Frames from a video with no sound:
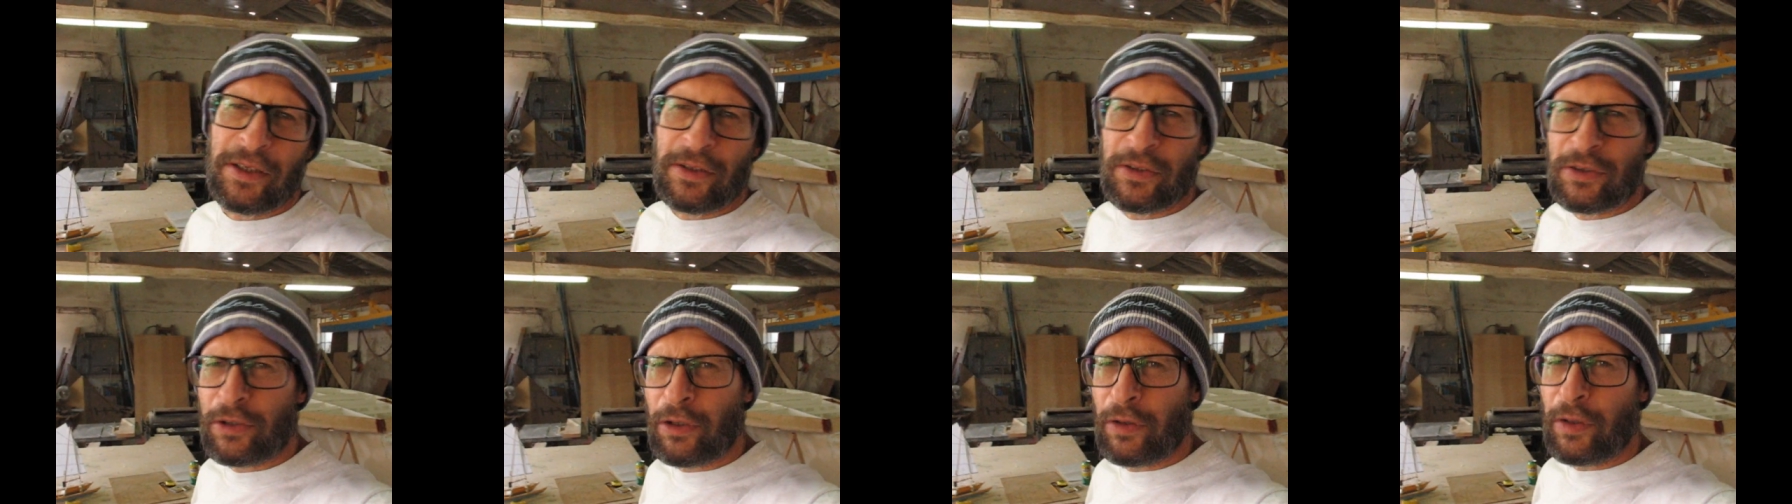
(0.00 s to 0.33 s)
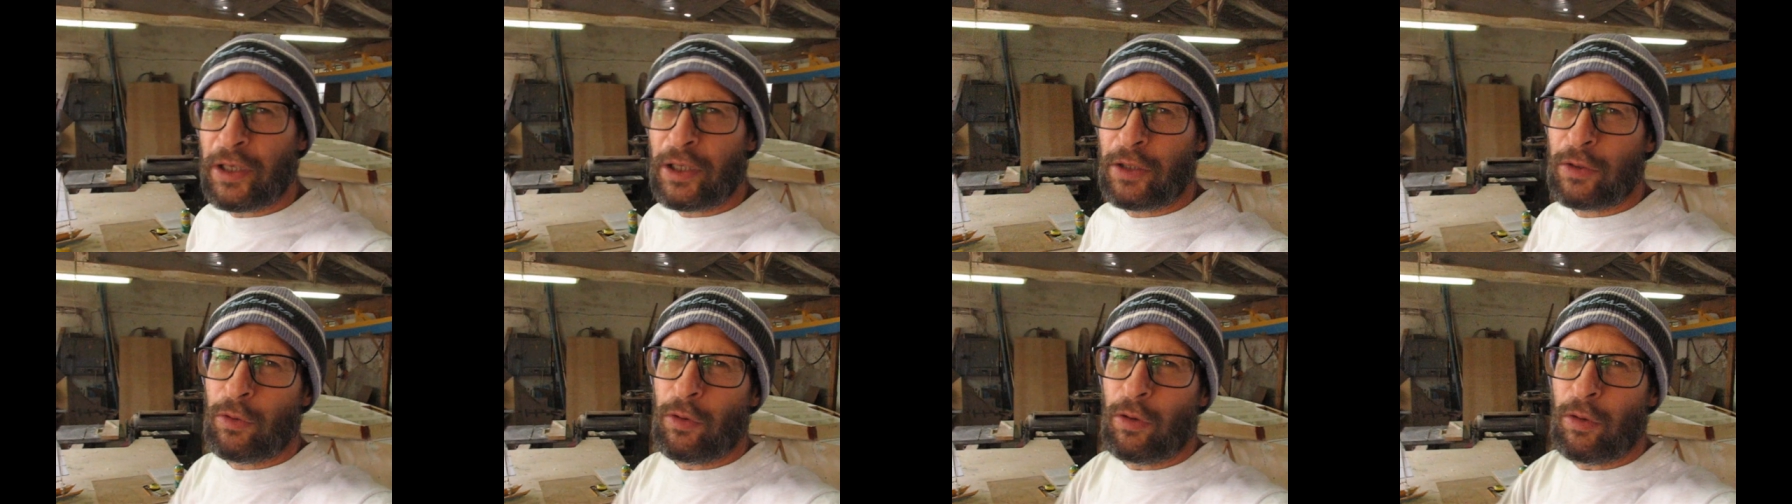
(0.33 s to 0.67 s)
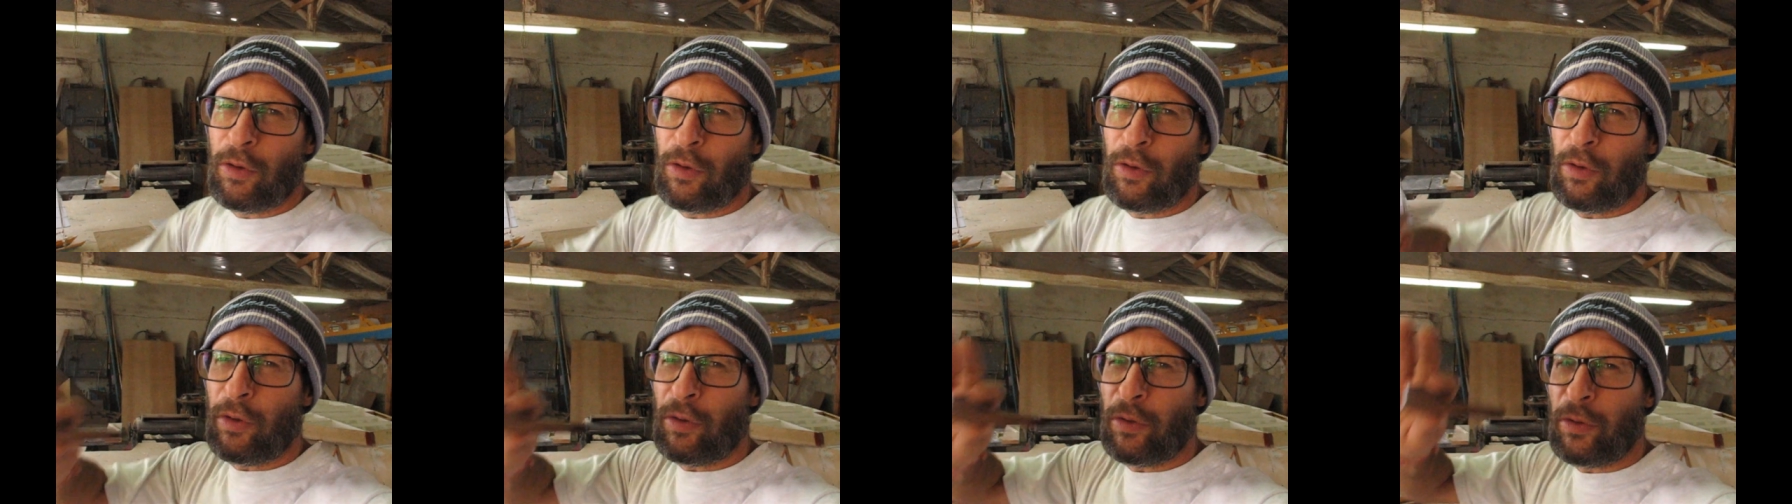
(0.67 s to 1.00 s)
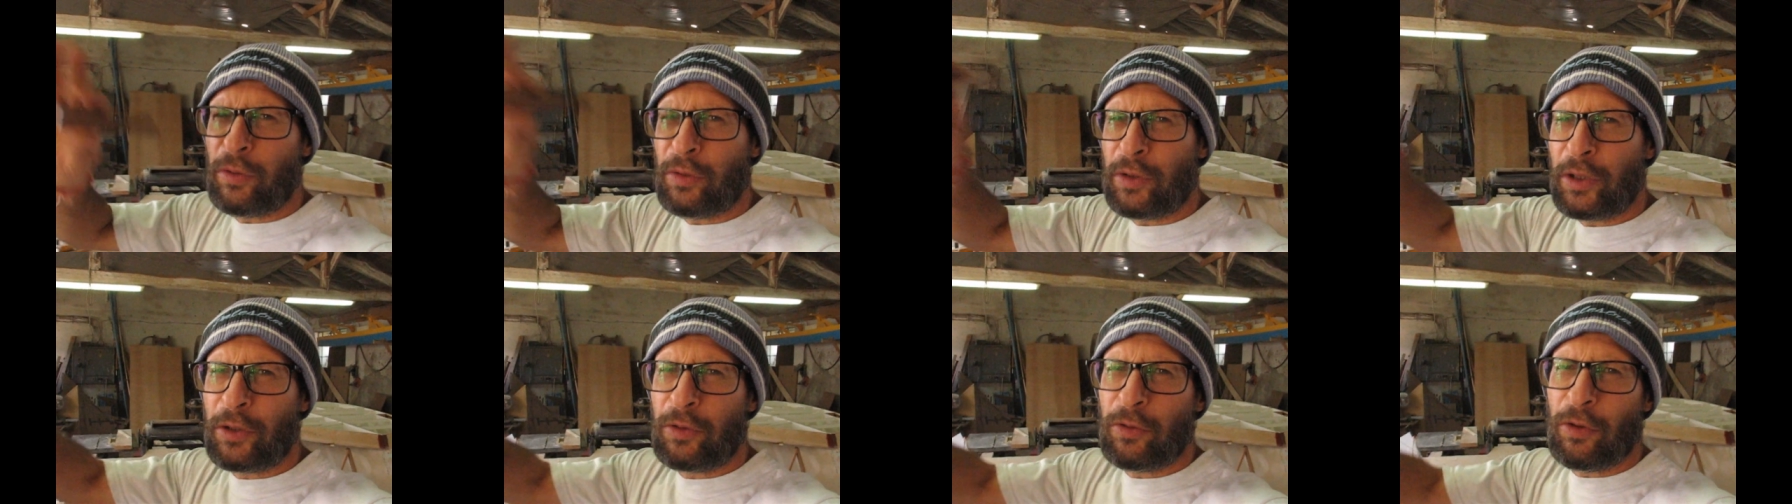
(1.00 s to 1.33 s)
so ignore,
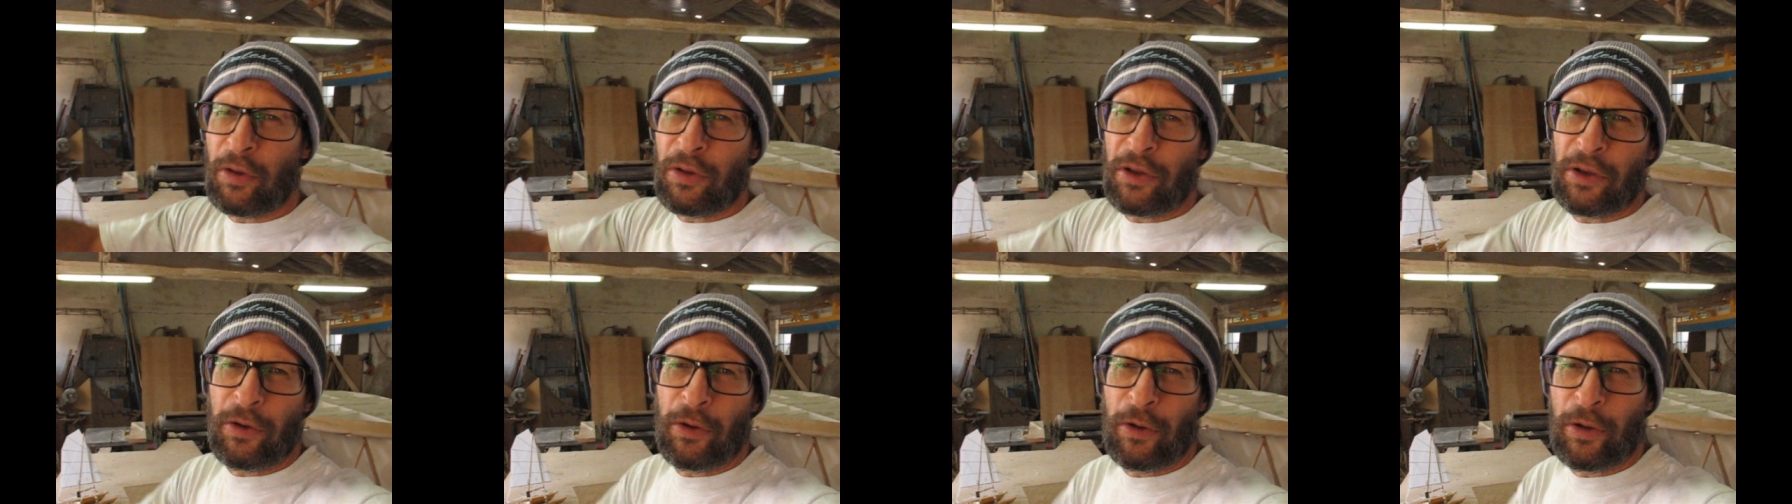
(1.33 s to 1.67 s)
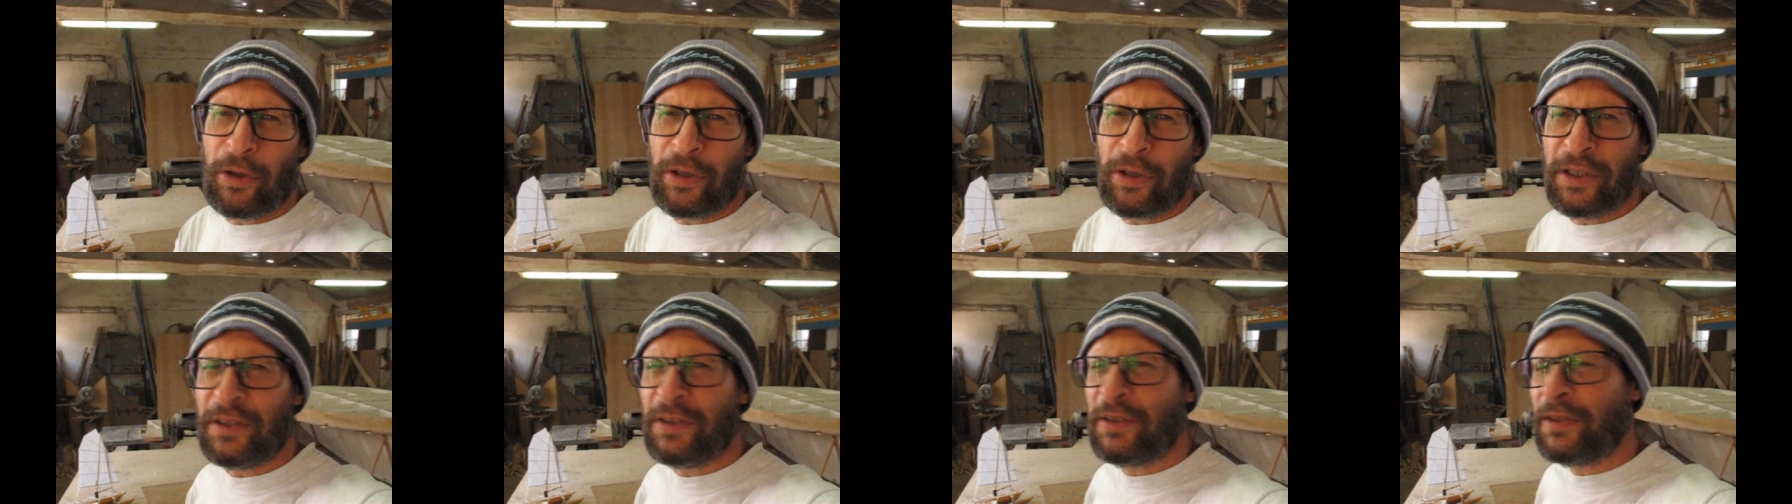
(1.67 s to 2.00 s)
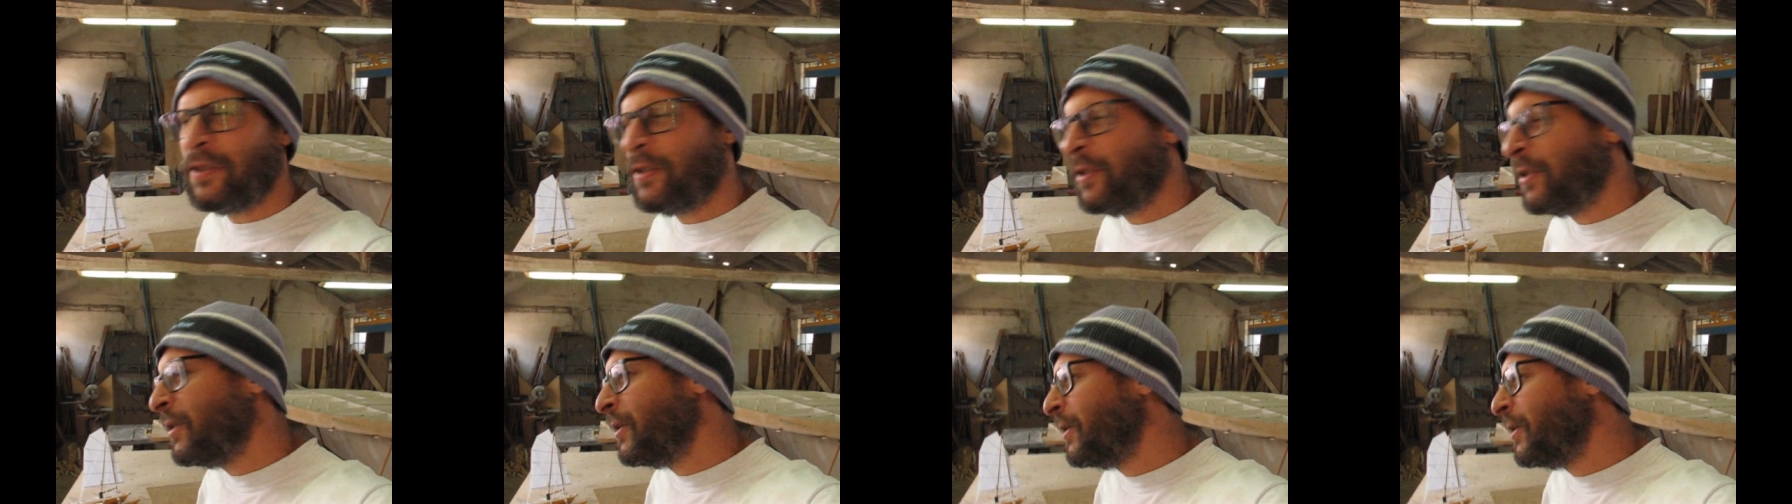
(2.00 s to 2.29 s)
ignore the noise,